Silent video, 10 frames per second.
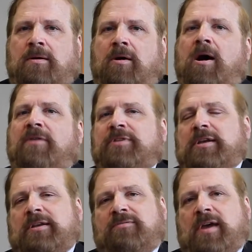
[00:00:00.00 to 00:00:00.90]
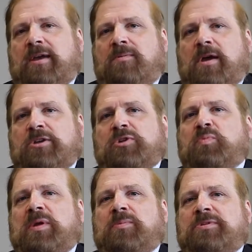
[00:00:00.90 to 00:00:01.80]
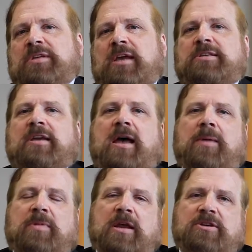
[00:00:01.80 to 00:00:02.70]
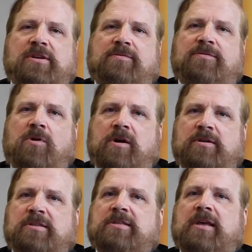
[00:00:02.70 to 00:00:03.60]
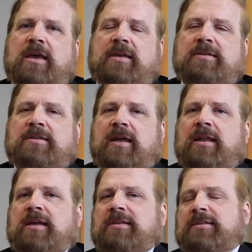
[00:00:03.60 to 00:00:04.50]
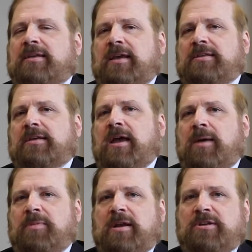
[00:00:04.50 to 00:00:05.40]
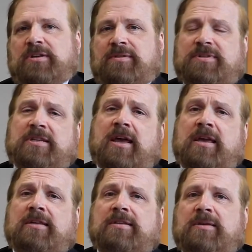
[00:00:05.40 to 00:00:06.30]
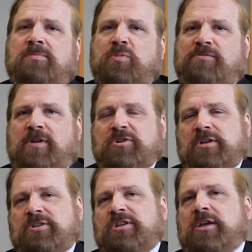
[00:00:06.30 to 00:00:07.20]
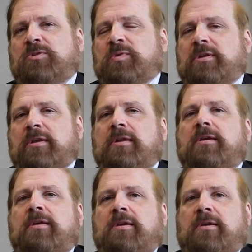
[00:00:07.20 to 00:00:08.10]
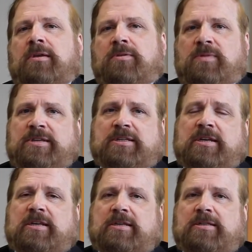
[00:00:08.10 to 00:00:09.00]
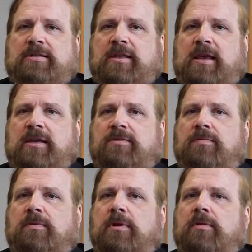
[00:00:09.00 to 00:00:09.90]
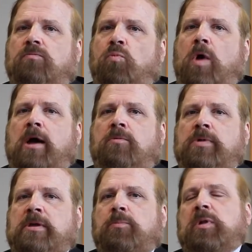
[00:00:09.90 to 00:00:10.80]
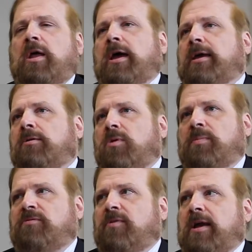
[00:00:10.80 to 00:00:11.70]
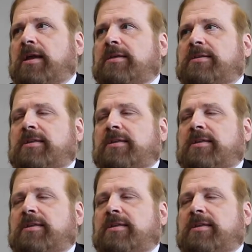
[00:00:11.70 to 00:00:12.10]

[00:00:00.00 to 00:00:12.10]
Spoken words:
Often in valuation, people say it's a combination of art and science. I like to say it's a combination of science and professional judgment. The reason is that while we apply corporate finance